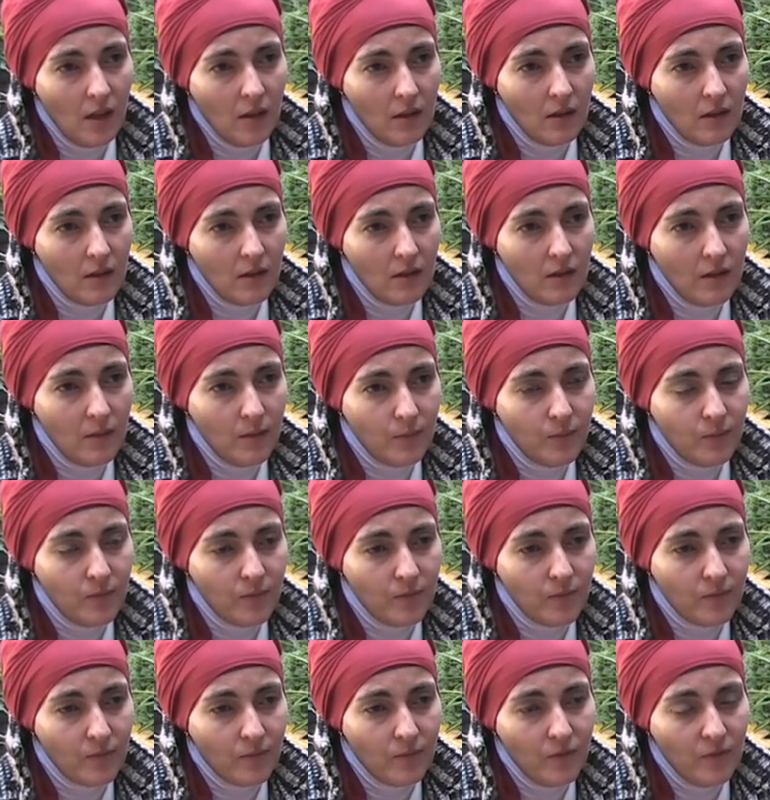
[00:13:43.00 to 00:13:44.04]

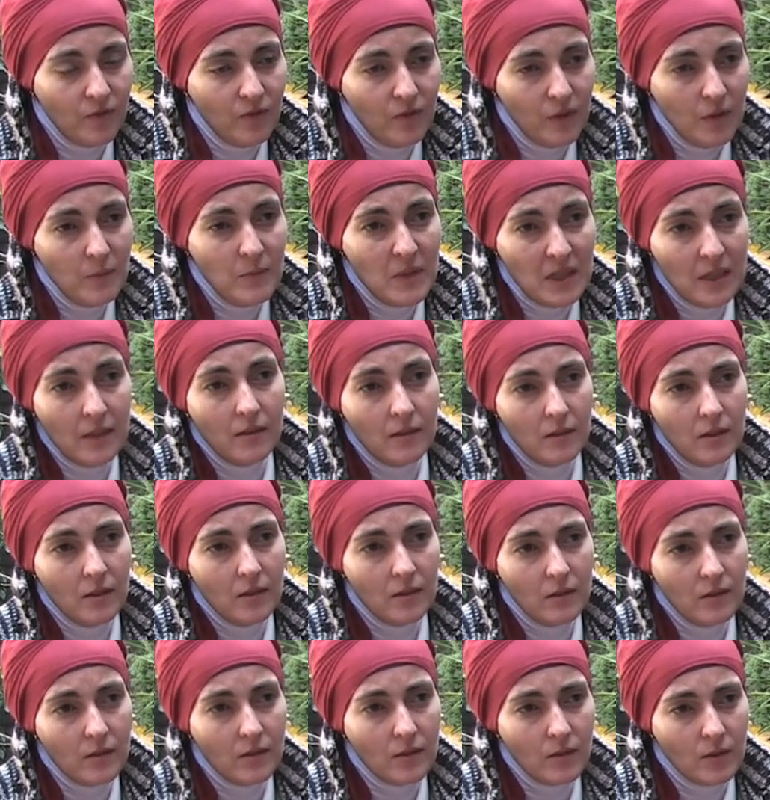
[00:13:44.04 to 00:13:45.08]
um, women
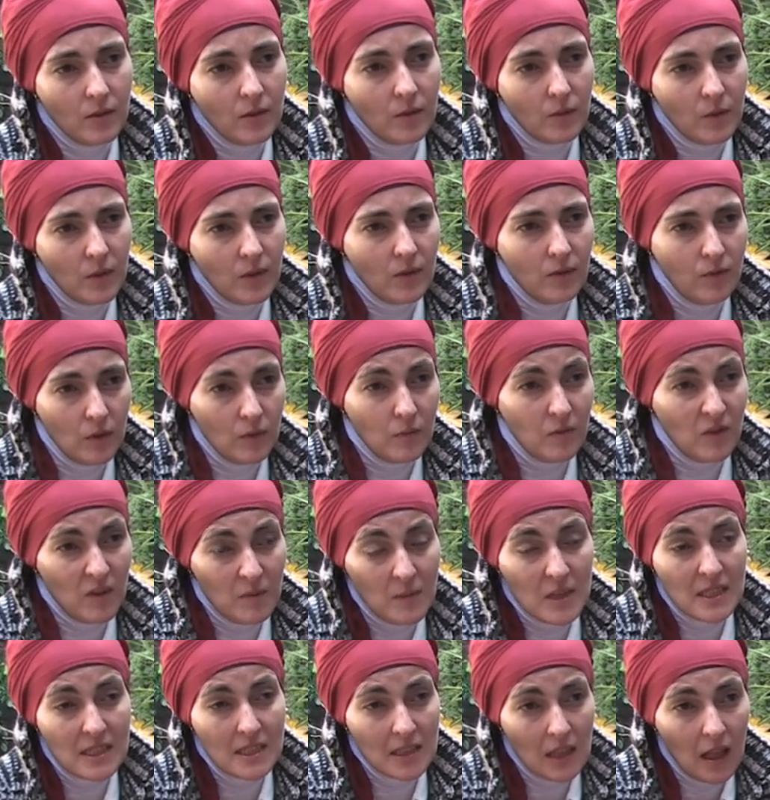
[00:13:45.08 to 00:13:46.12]
in, uh, in
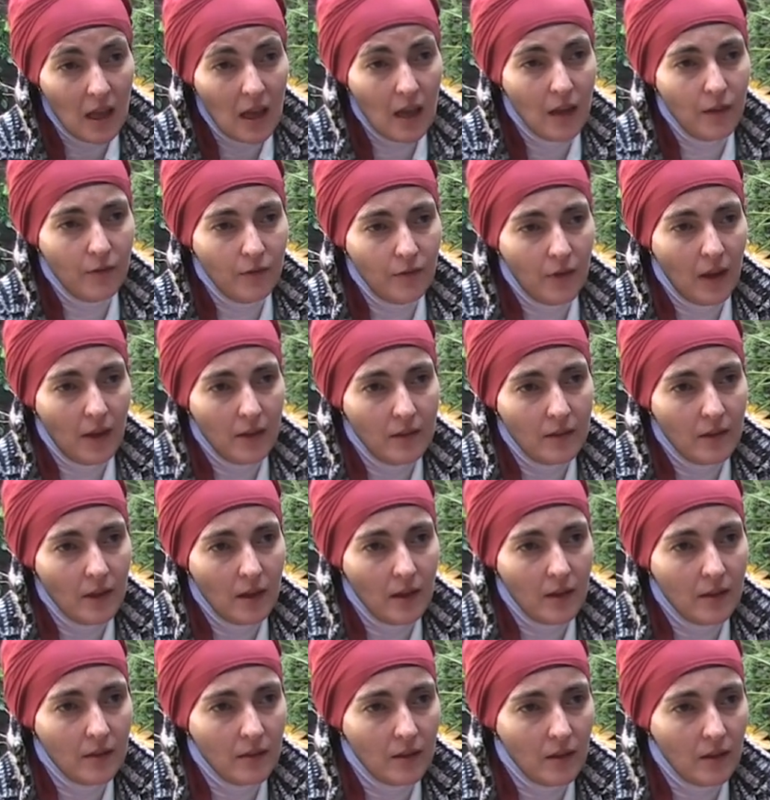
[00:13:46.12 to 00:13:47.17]
women's life and,
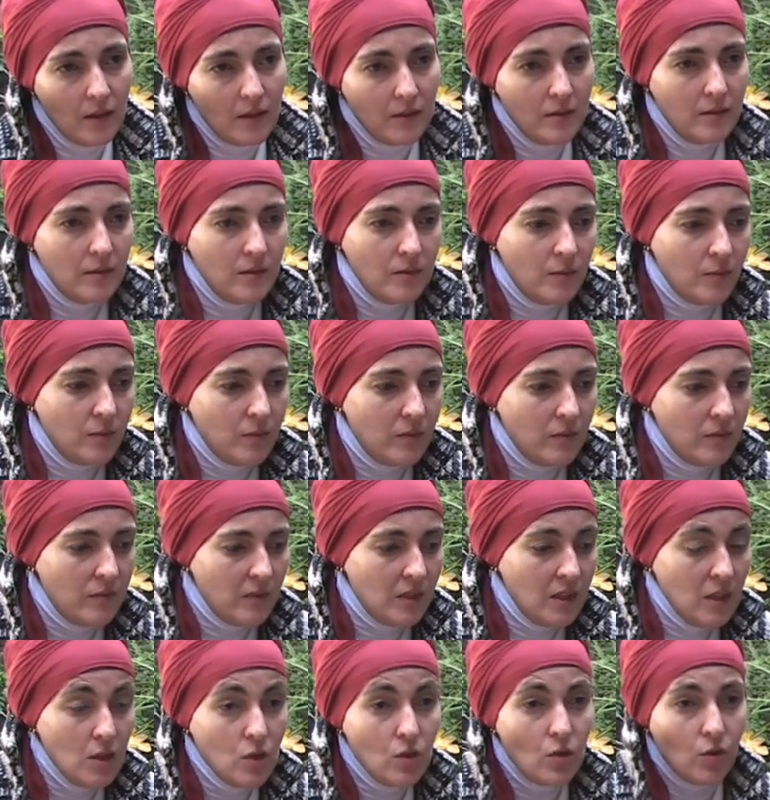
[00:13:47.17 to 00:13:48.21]
and, and
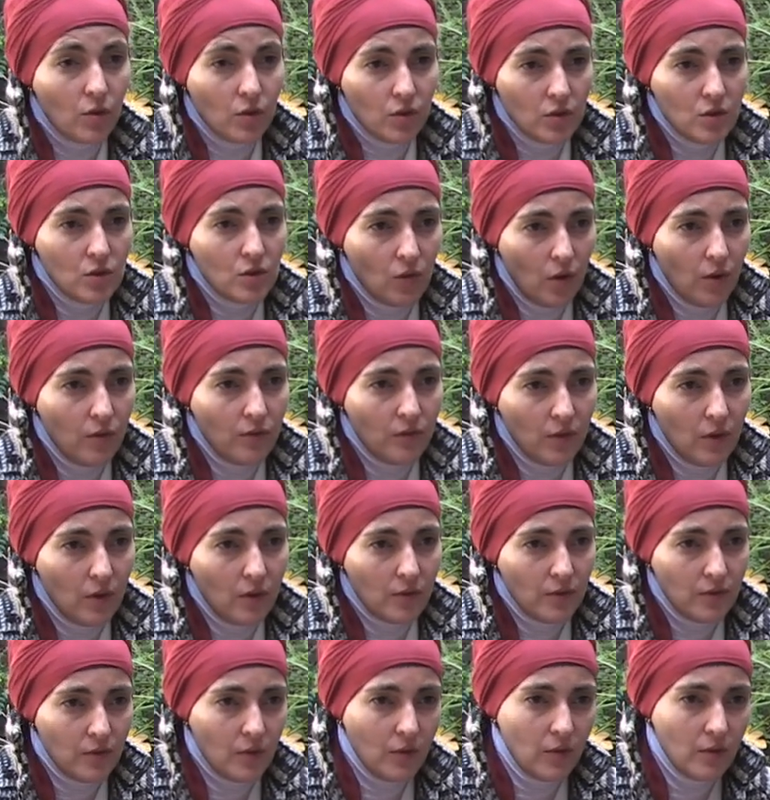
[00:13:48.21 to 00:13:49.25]
discourse of,
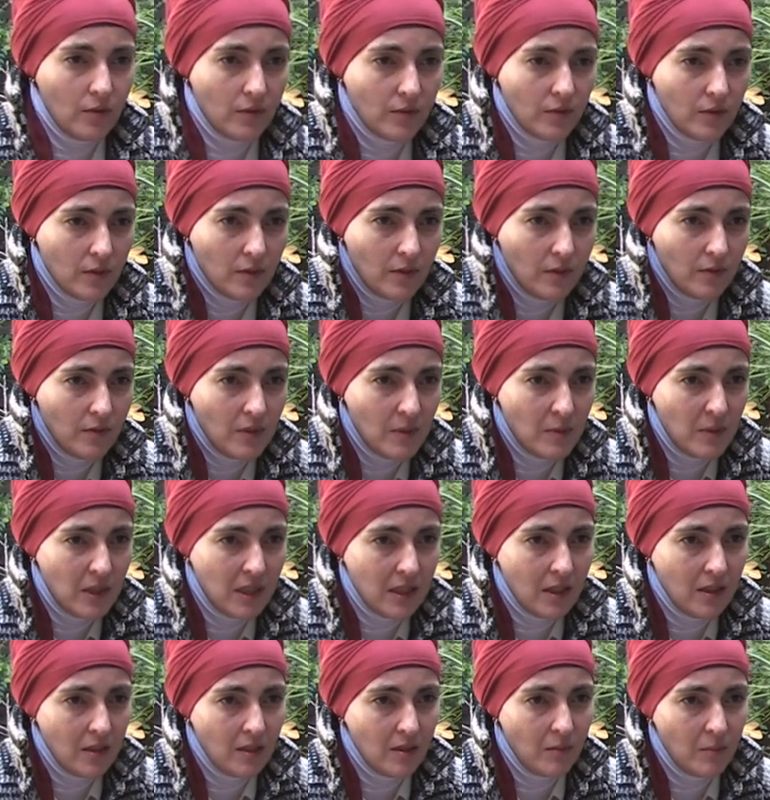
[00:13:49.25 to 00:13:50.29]
of, of women
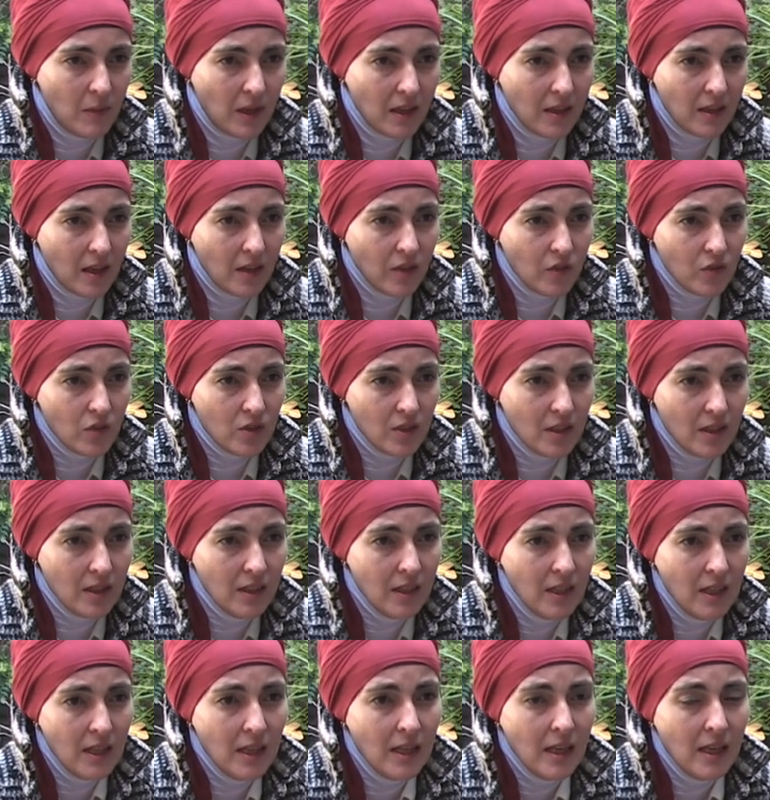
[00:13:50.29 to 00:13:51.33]
in my country.
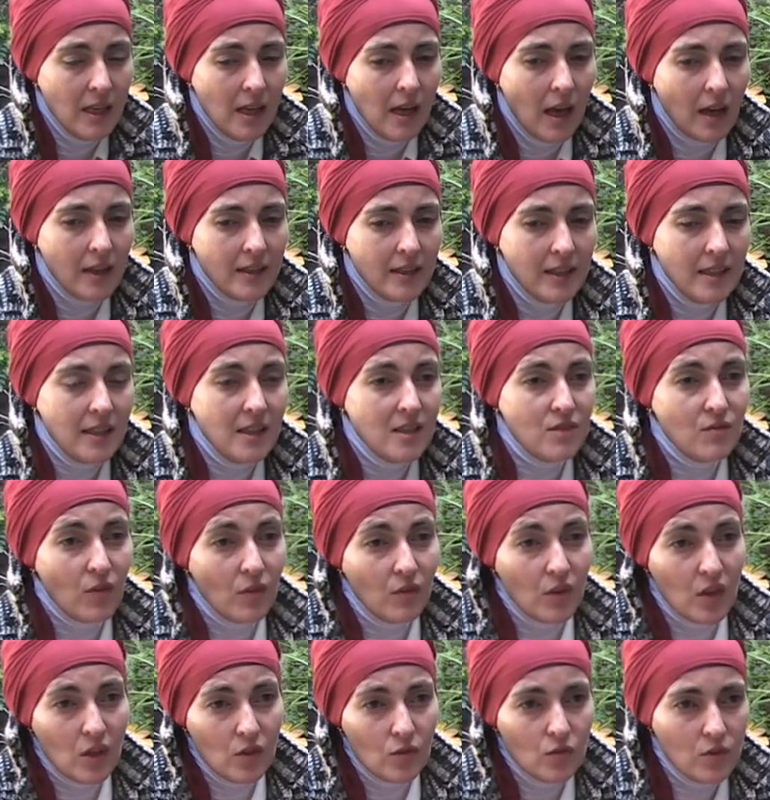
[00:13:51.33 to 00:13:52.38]
Mm-hmm. I think it's
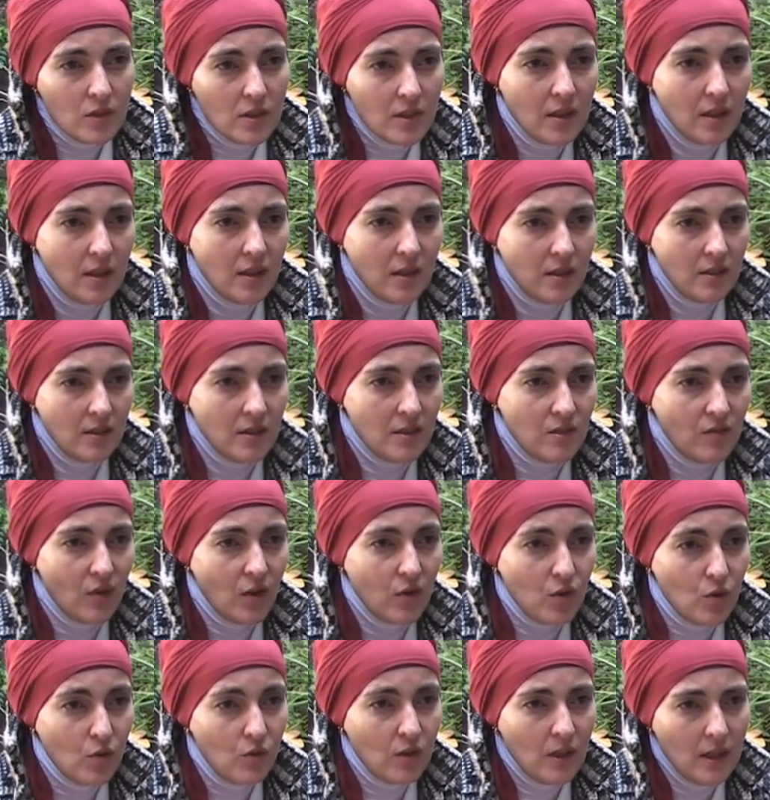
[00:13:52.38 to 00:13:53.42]
very interesting and it's
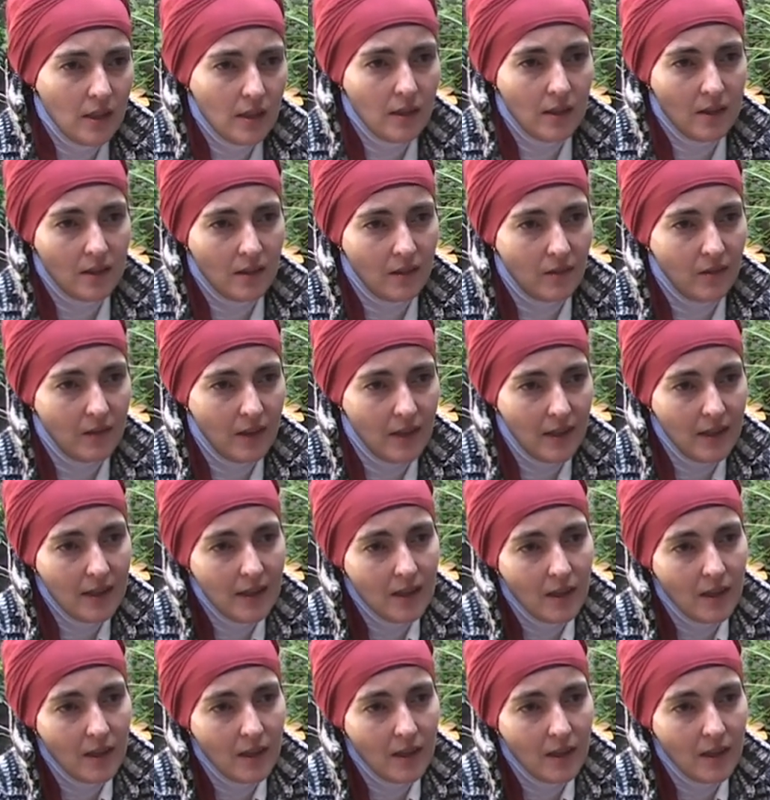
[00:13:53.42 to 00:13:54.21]
very unique in a way.